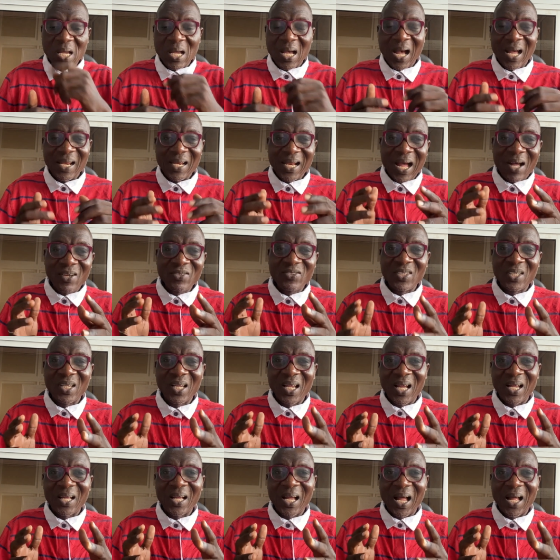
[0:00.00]
and how they
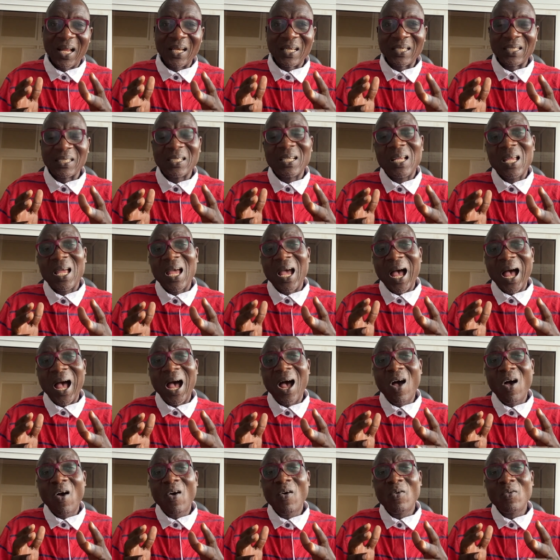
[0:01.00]
and
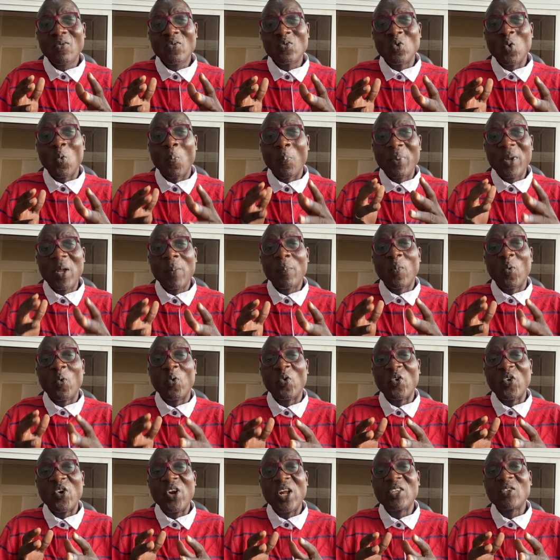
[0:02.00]
how do people
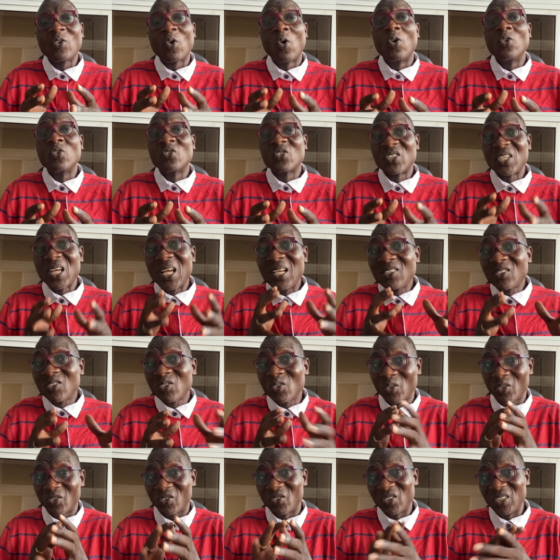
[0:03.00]
create
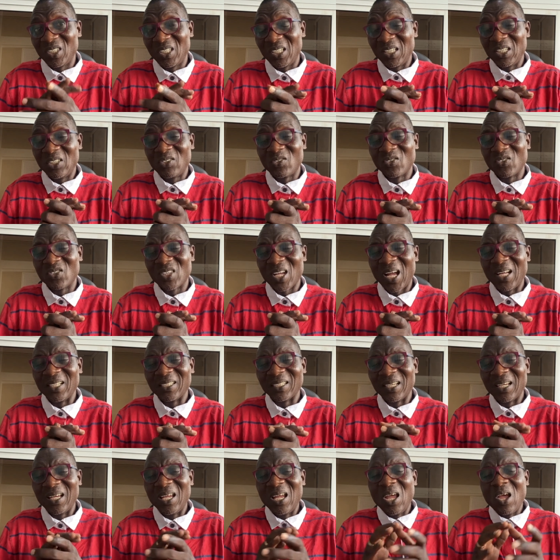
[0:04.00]
consensus in this
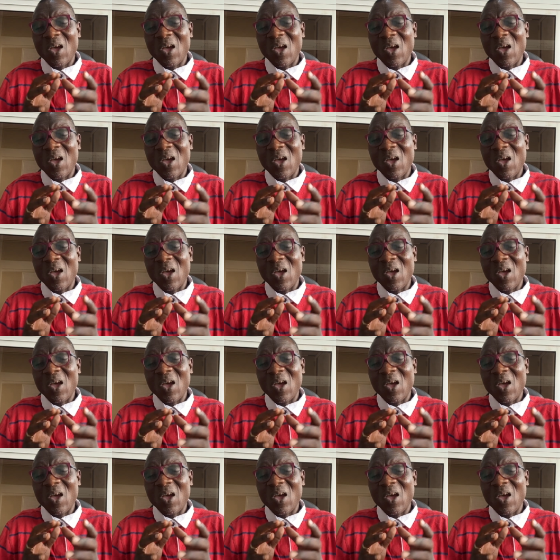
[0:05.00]
society?